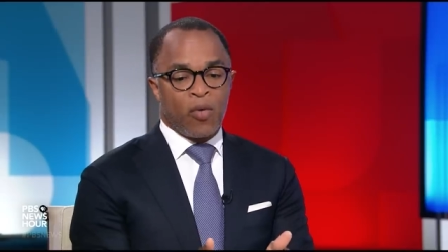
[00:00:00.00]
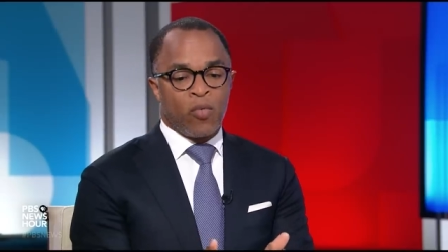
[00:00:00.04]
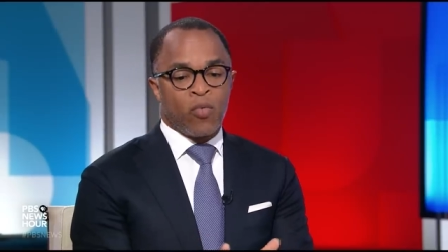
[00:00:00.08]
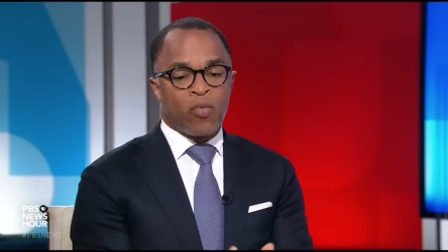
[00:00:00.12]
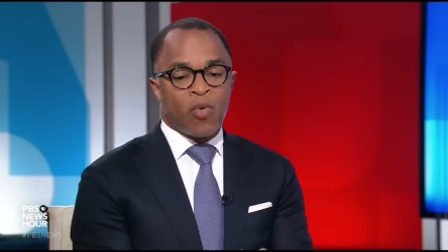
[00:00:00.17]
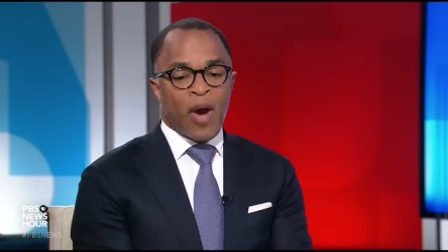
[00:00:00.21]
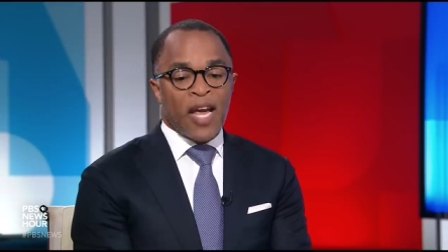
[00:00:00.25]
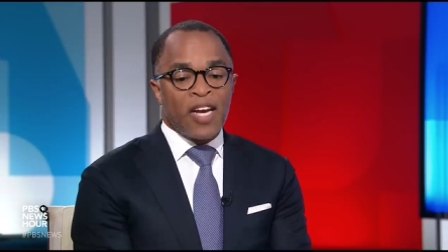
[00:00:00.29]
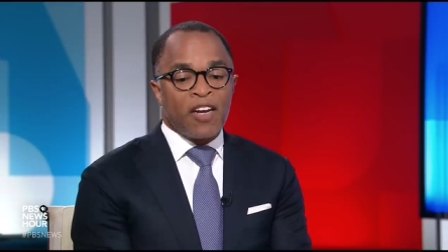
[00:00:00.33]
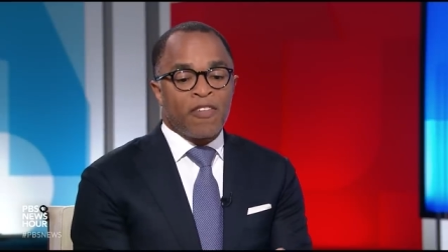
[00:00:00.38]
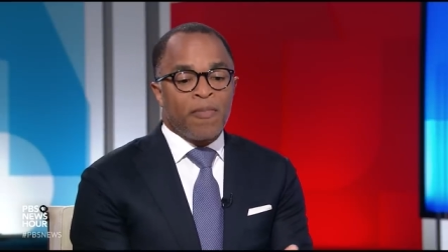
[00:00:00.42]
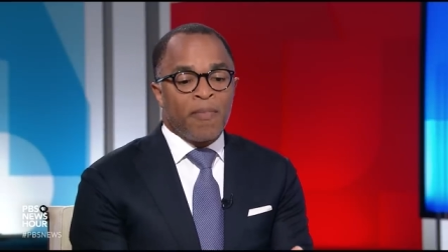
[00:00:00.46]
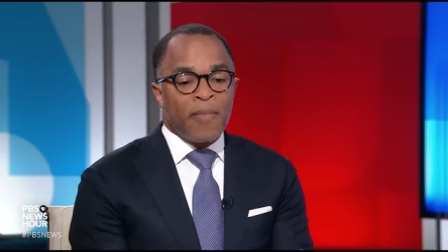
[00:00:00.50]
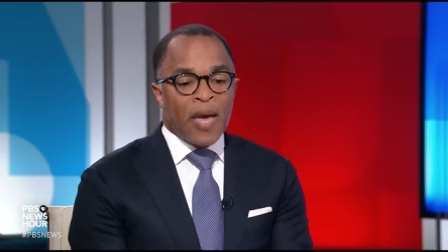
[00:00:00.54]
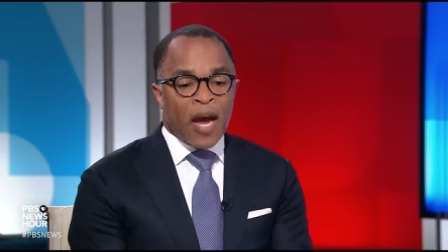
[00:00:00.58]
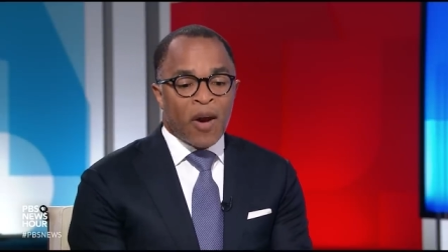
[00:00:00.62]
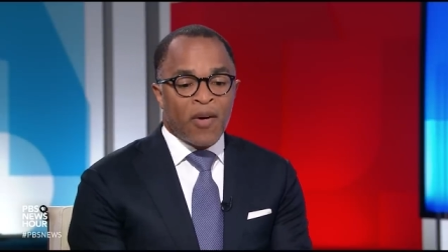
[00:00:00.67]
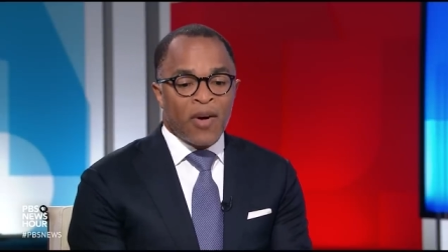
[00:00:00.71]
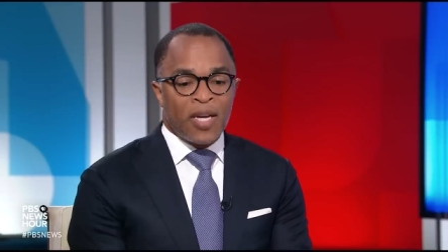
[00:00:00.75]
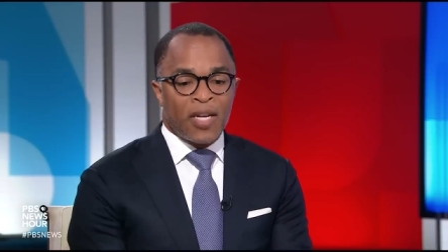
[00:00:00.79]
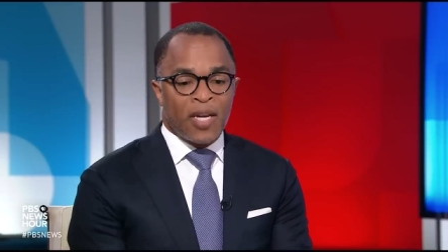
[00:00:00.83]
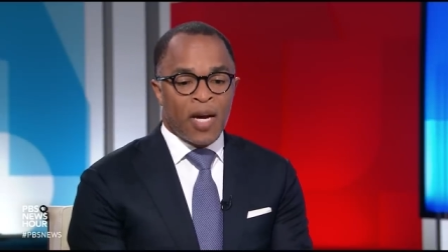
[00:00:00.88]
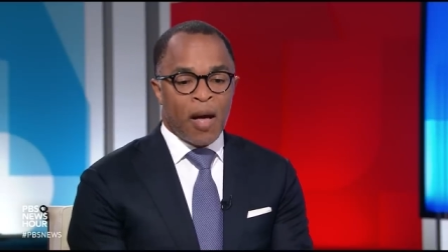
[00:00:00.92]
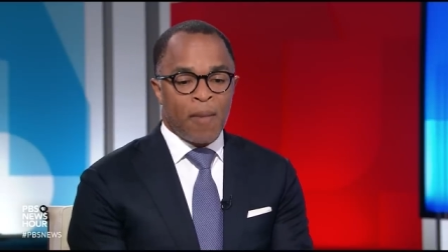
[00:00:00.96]
right of
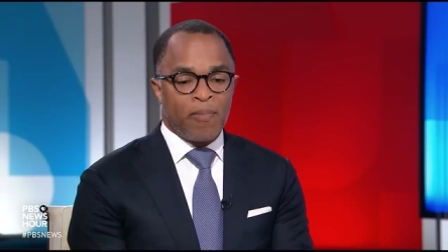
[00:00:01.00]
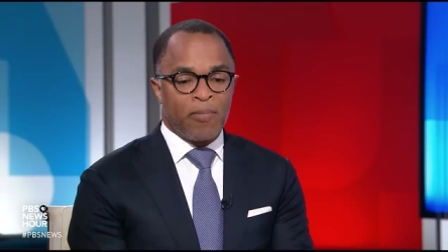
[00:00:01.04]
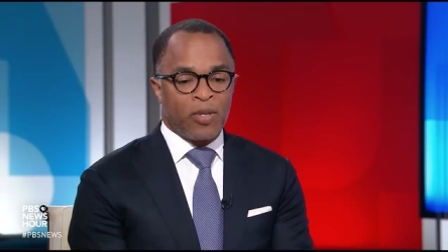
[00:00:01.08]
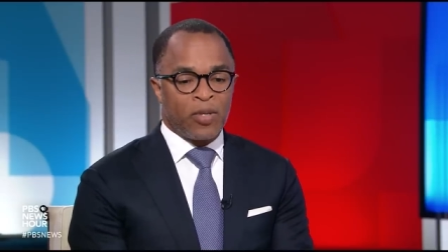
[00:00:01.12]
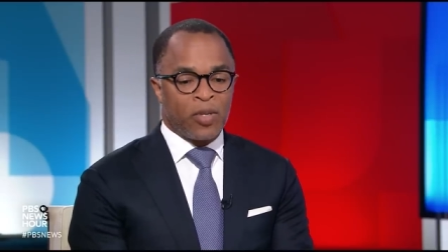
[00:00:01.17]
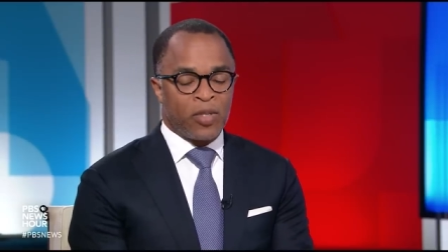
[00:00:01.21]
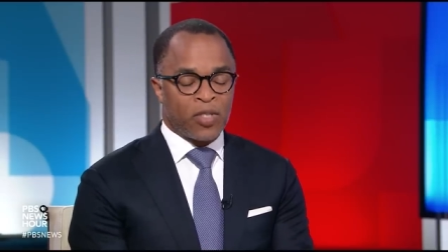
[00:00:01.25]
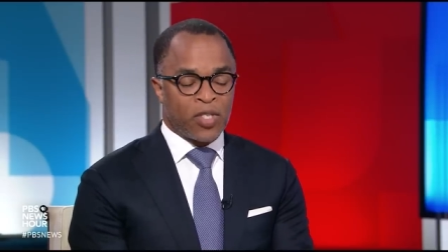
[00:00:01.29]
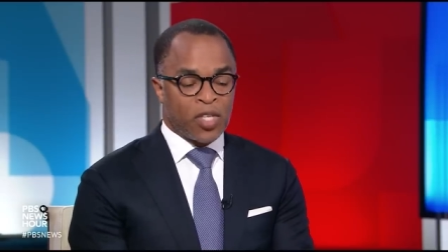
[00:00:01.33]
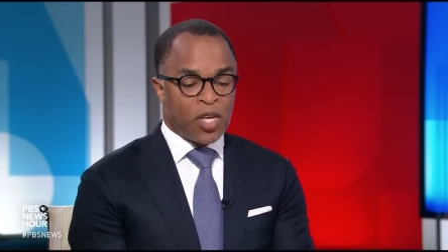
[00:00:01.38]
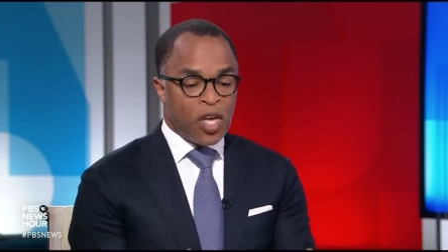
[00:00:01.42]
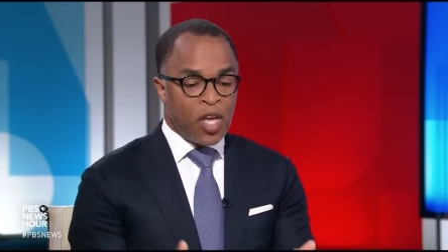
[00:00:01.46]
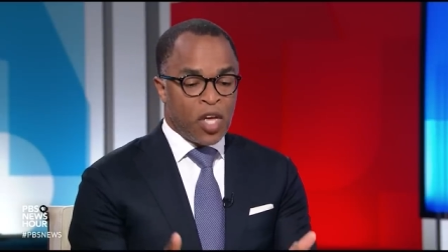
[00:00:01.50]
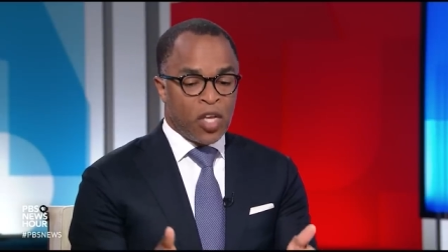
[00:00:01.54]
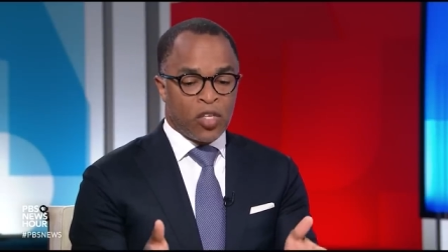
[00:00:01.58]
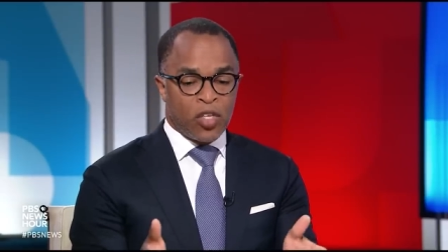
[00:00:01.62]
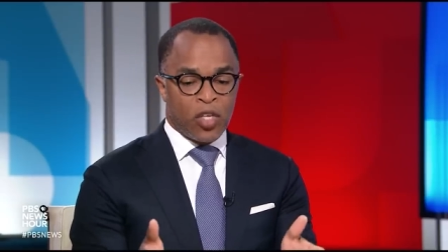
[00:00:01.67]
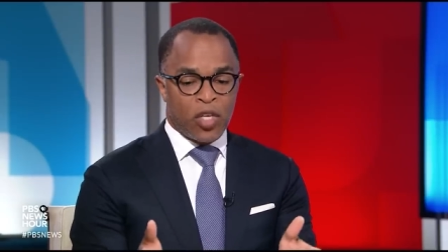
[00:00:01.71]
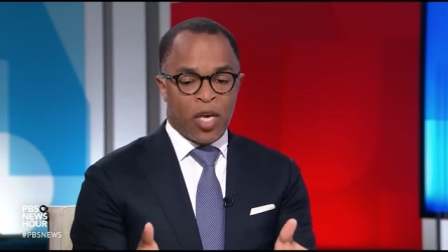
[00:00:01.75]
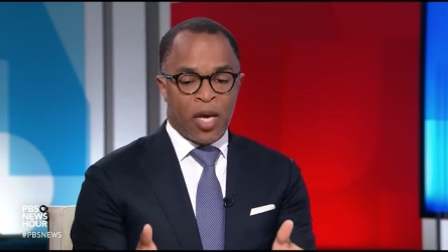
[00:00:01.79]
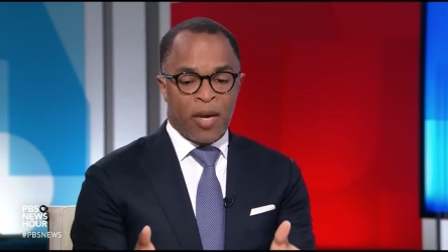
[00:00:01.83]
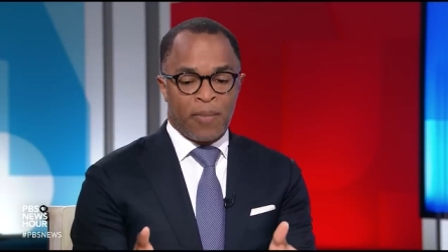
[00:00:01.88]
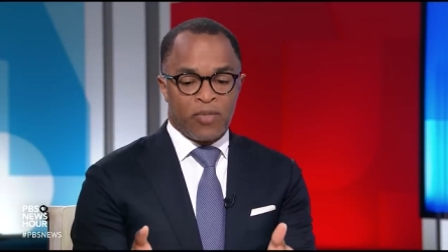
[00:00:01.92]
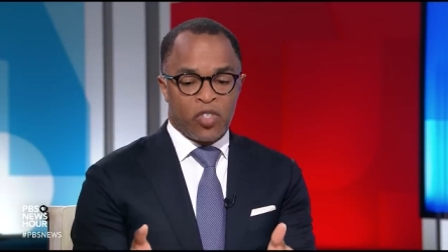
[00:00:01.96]
married couples
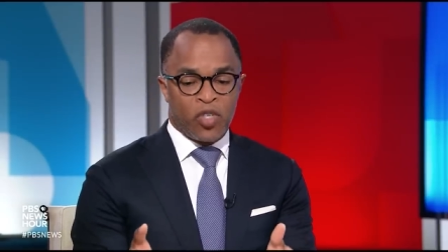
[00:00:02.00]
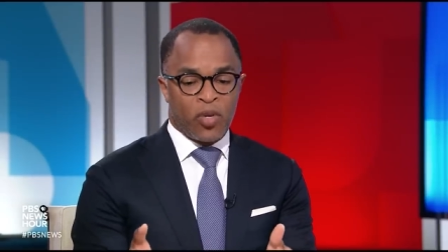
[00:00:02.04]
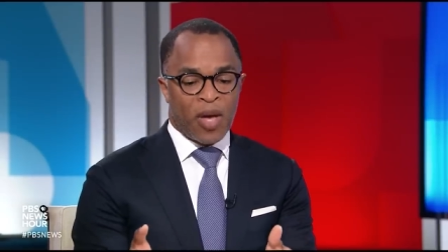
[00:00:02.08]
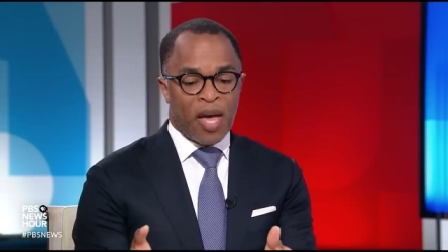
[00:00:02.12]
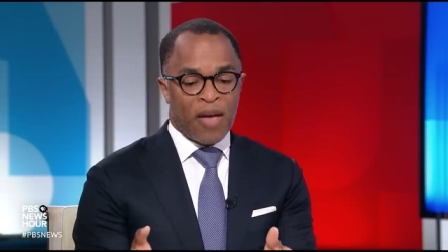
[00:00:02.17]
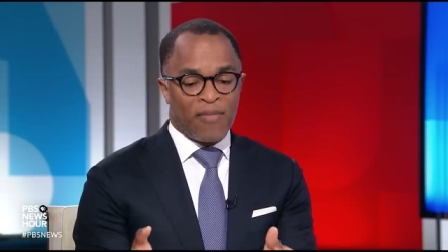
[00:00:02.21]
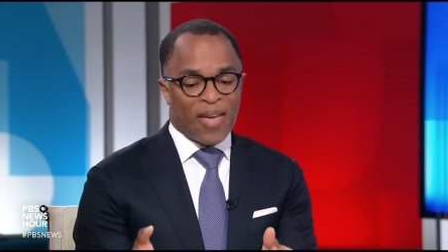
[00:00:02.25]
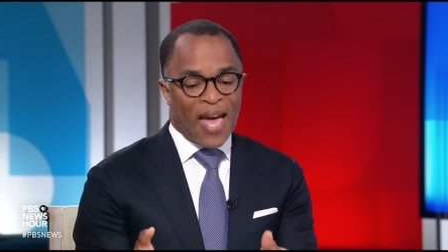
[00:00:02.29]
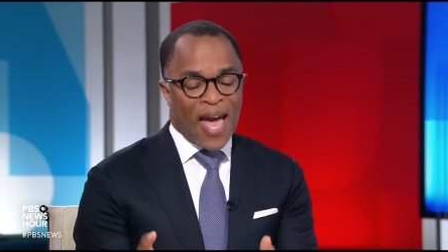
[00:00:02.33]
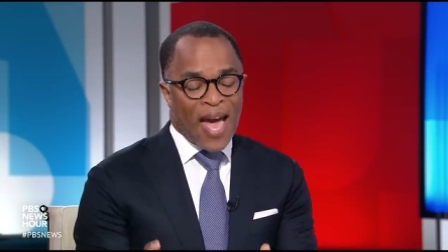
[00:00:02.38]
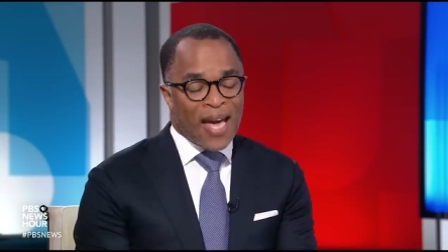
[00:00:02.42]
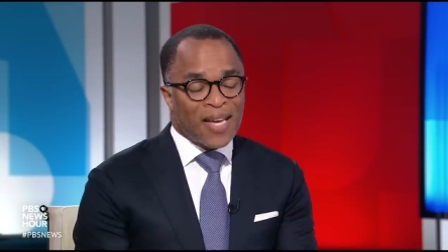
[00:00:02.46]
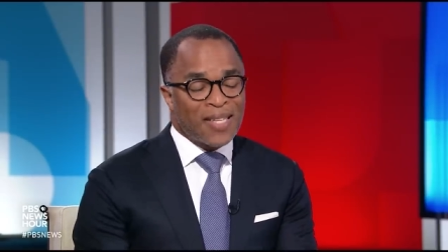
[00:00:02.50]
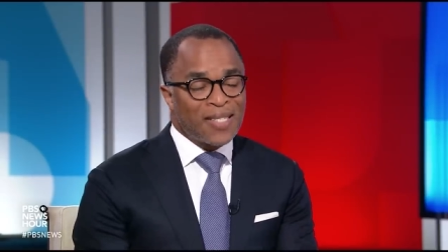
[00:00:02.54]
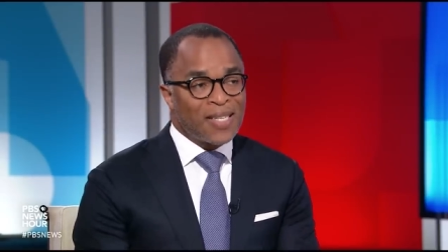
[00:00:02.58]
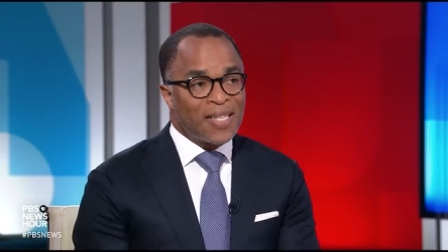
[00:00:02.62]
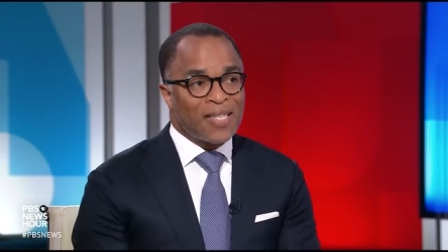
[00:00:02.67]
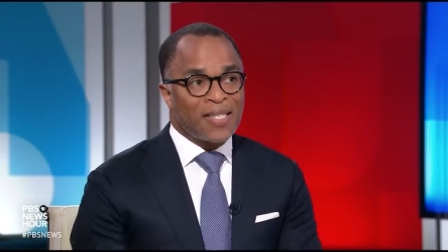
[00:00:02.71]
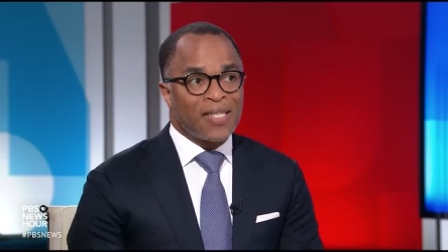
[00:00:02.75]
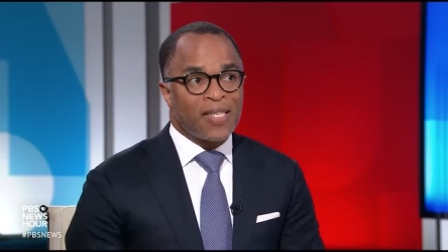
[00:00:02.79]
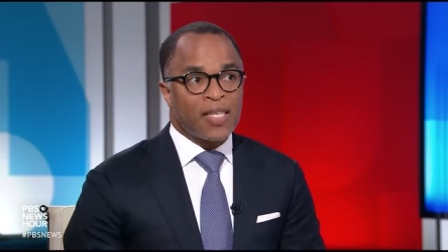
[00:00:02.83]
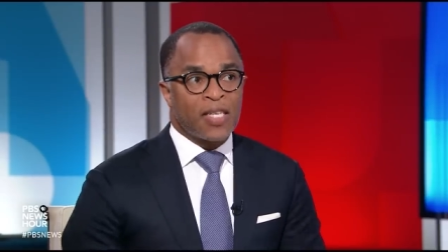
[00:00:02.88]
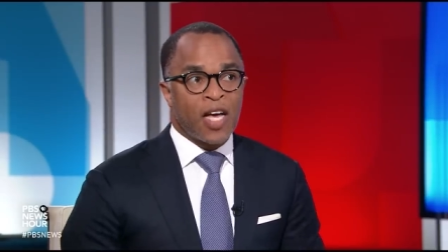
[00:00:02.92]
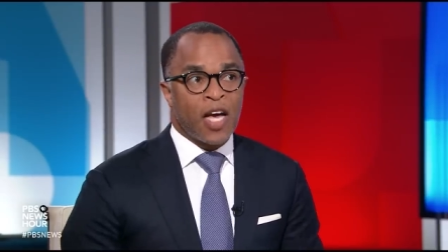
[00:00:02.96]
um, to have
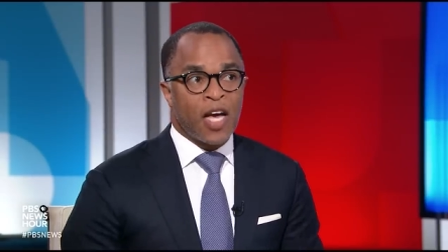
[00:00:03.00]
access to